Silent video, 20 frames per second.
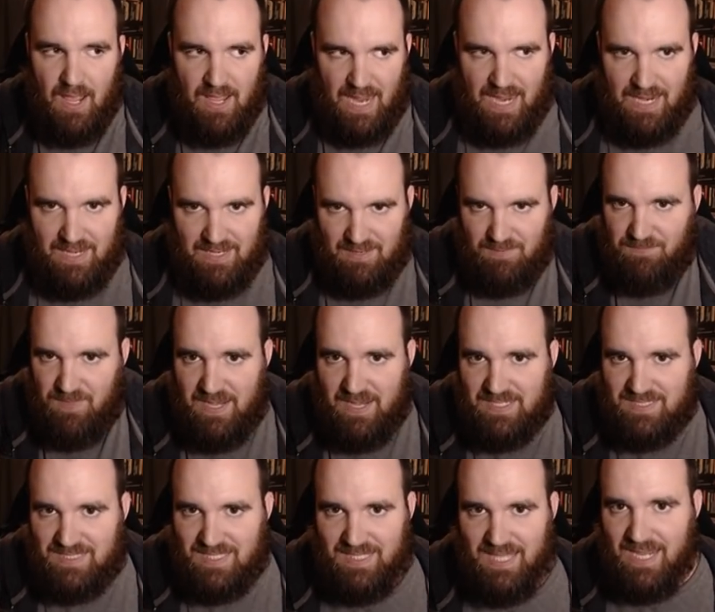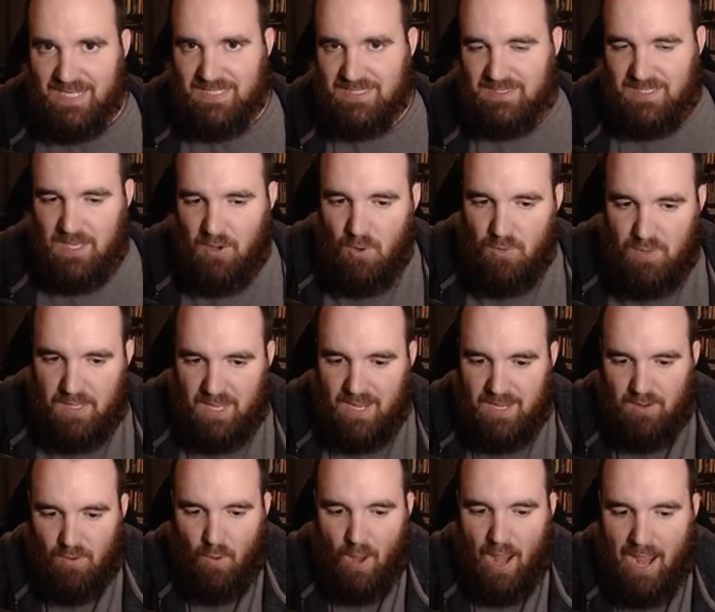And if that is the case, then
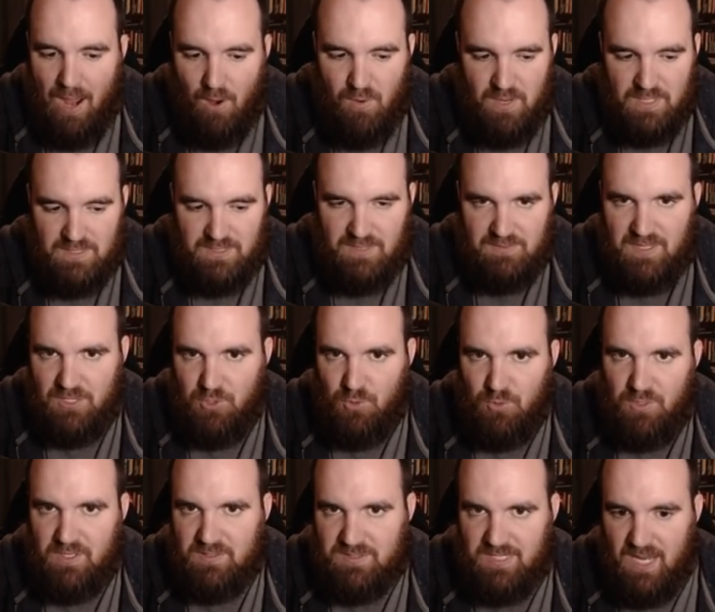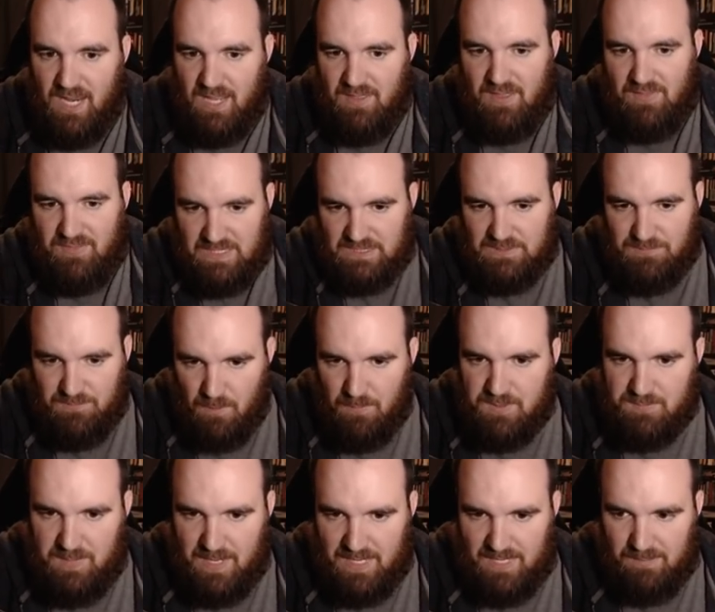okay, how is it that you can say that this film
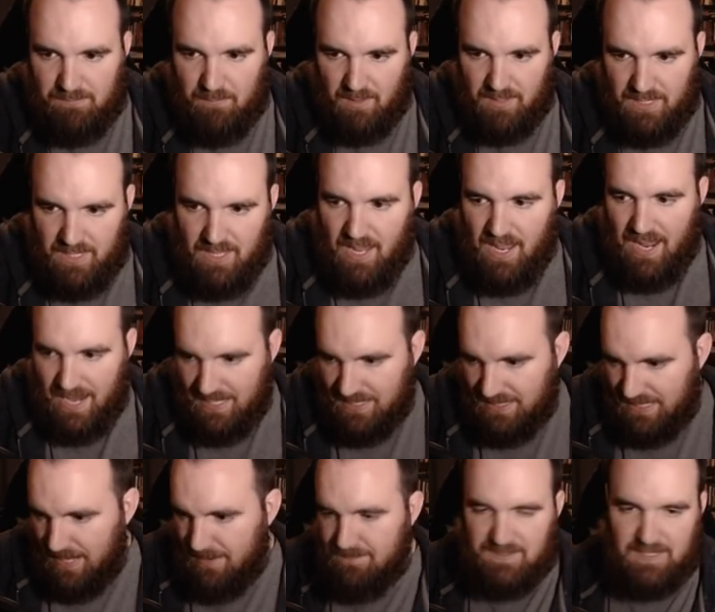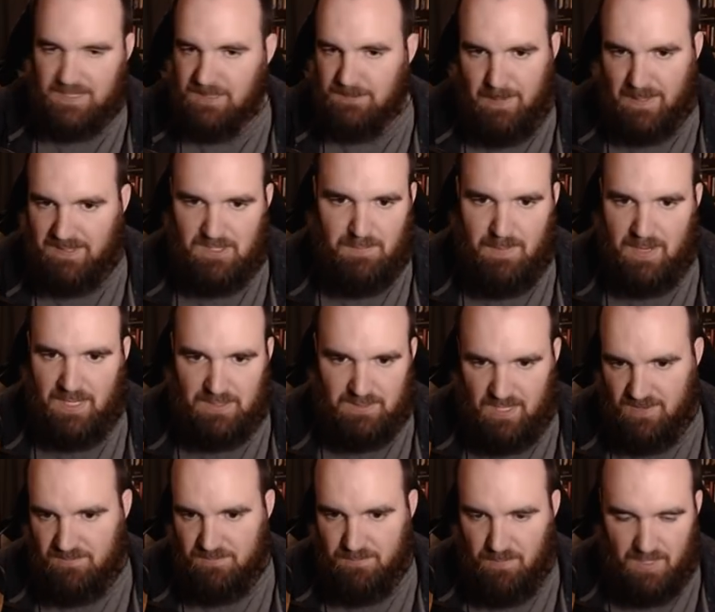is making money? Endgame is expected to make a
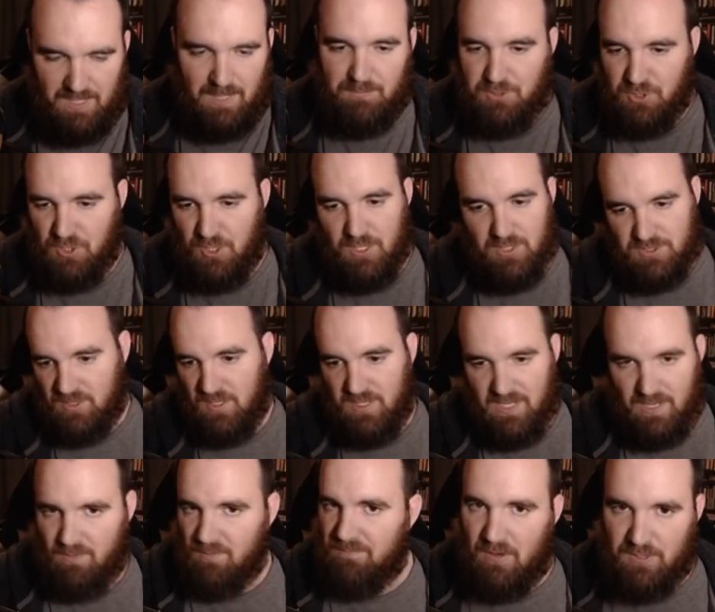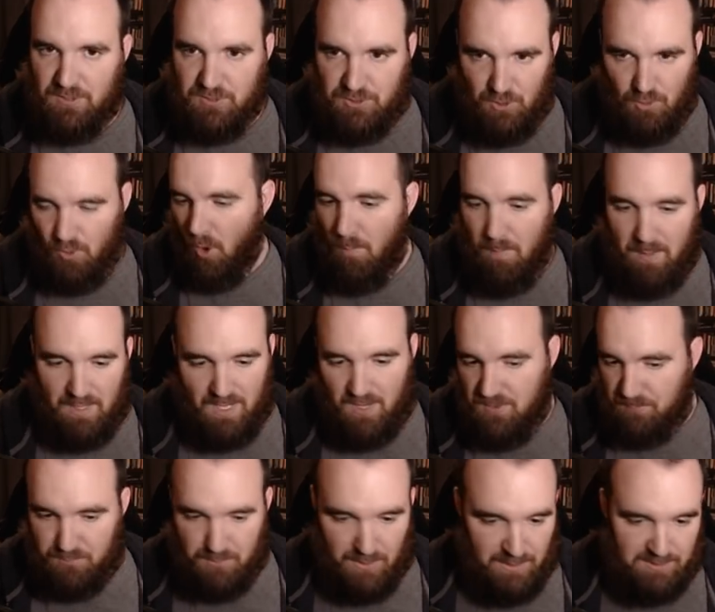lot of money. I'm sure you're going to start hearing very soon. Oh my God,
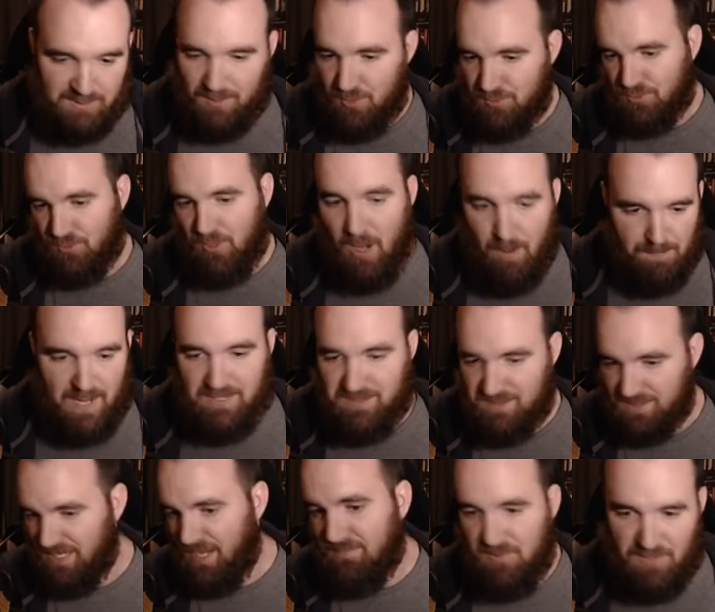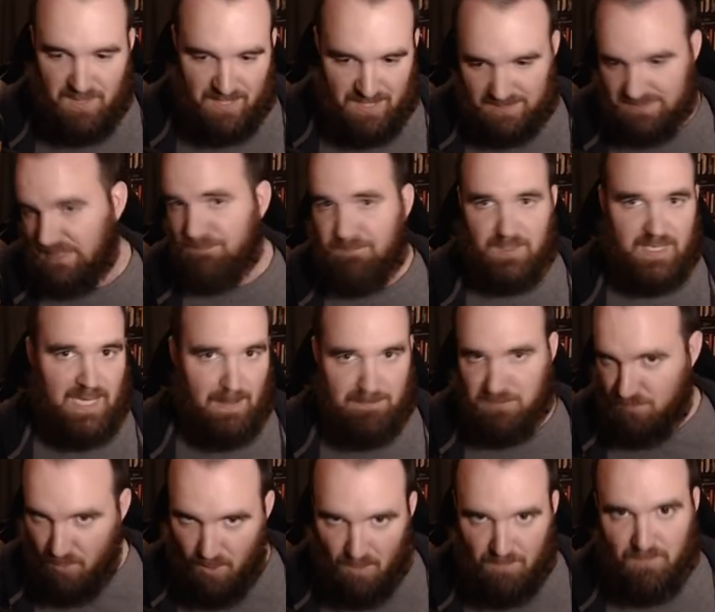the pre-sales are outpacing everything except for
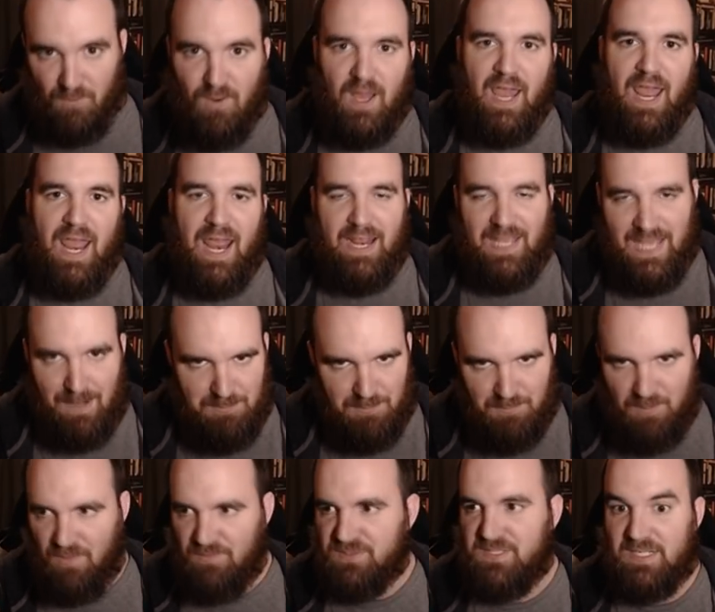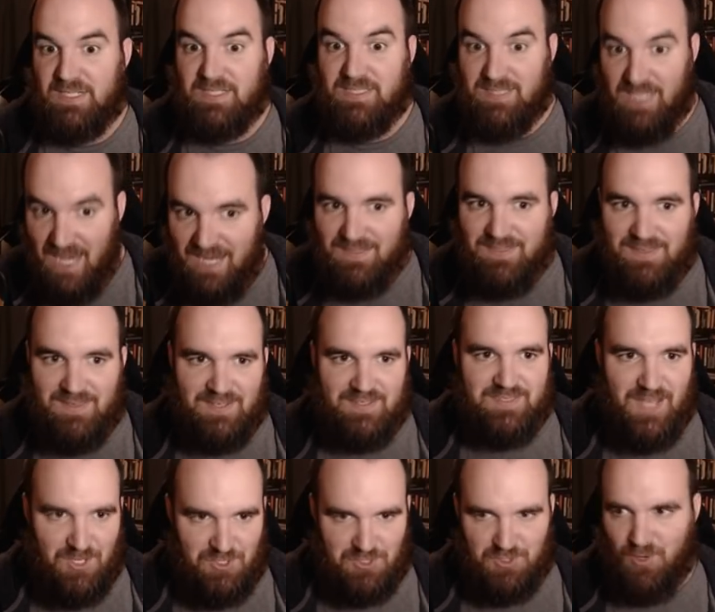Captain Marvel and Captain. Captain Marvel is going to stay in the
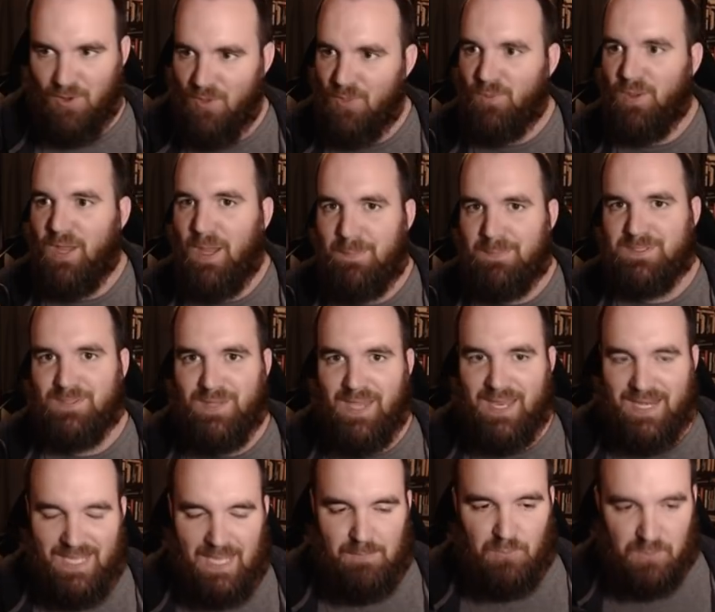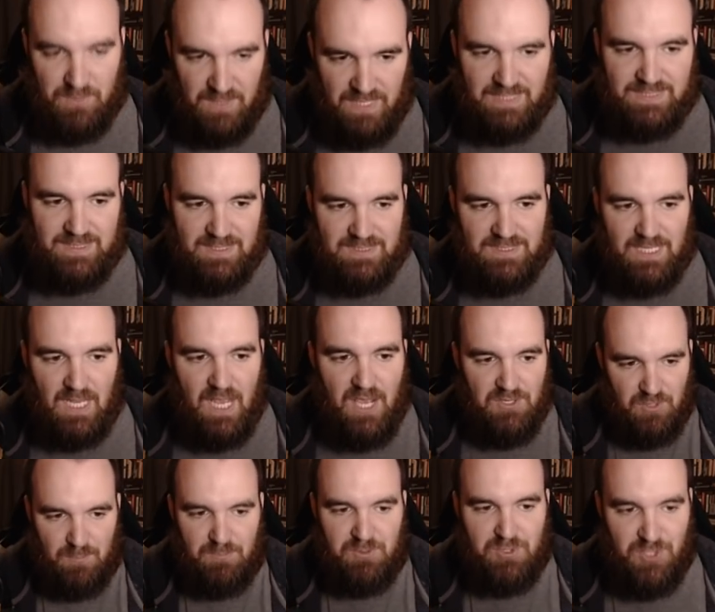discussion all the way up until Endgame releases.
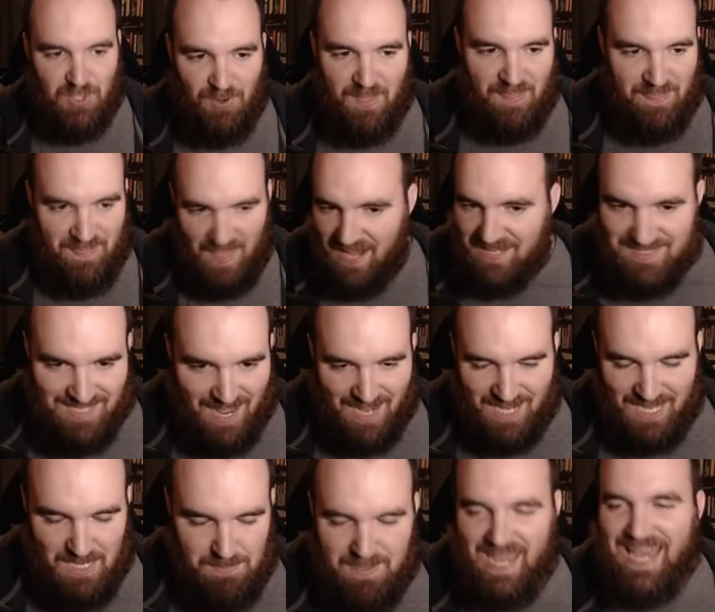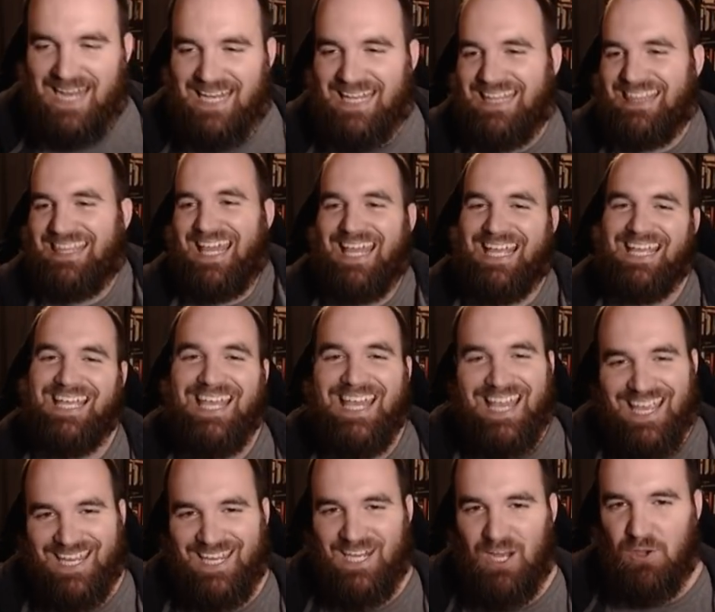So I'm sure that that's not going to be anything,
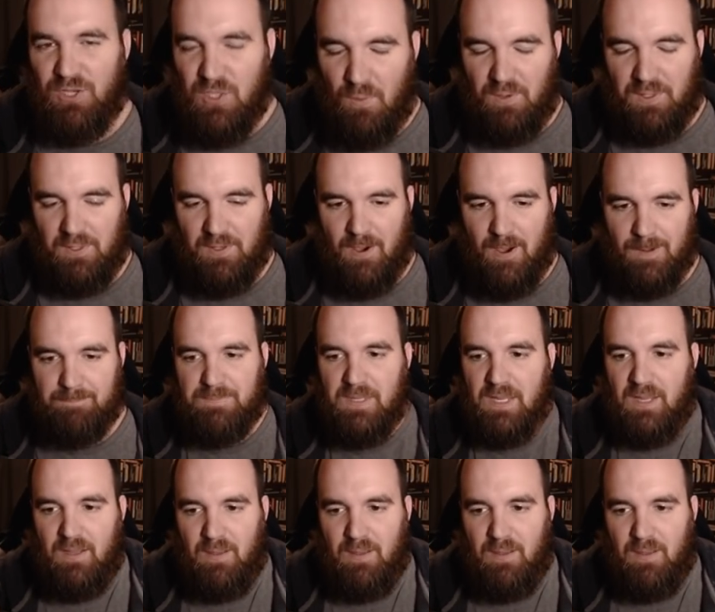you know, going on.